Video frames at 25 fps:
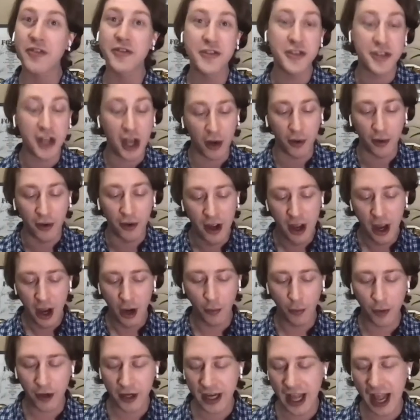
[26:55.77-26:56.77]
So
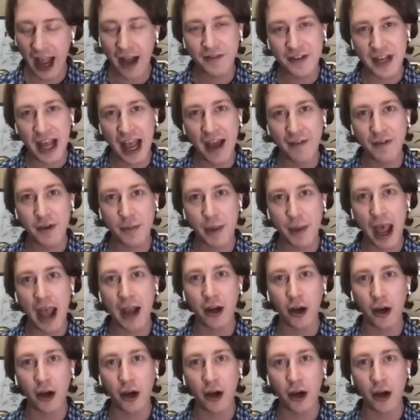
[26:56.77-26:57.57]
we're going to have you back